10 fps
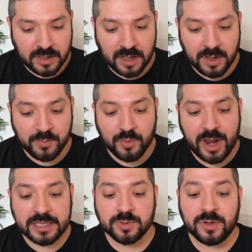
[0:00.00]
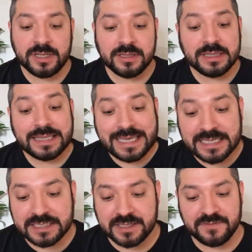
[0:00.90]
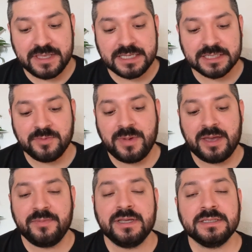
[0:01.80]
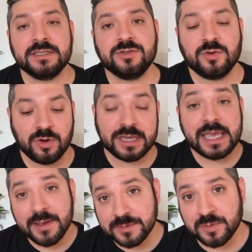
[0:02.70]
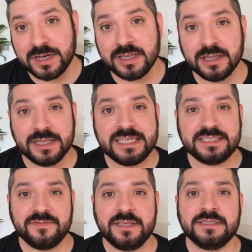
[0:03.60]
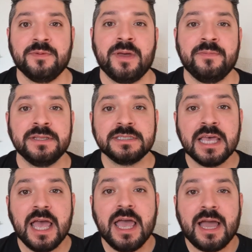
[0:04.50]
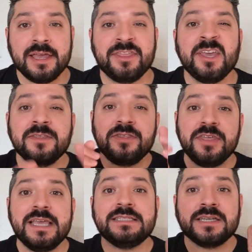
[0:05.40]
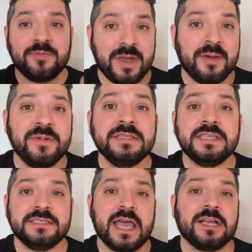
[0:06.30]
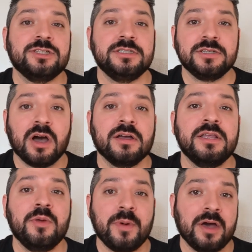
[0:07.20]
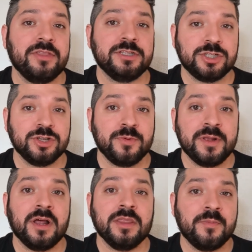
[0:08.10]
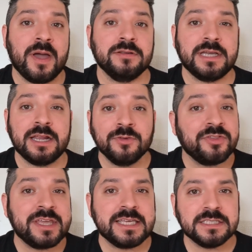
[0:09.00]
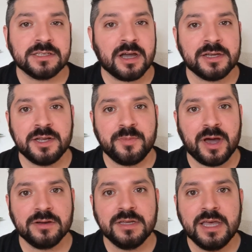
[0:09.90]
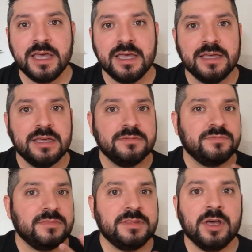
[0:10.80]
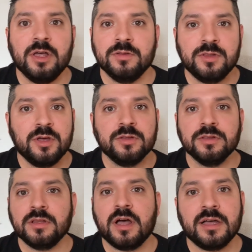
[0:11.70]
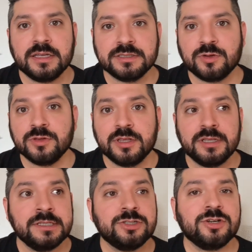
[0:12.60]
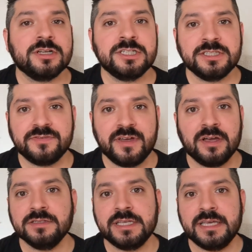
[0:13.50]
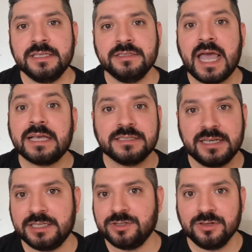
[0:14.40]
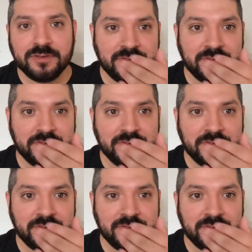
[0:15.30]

um, breaks one of the least of these commandments or keeps one of the least of these commandments, I think these commandments is actually talking about the Sermon on the Mount. I don't think he's talking about the the laws or the instructions found in Exodus or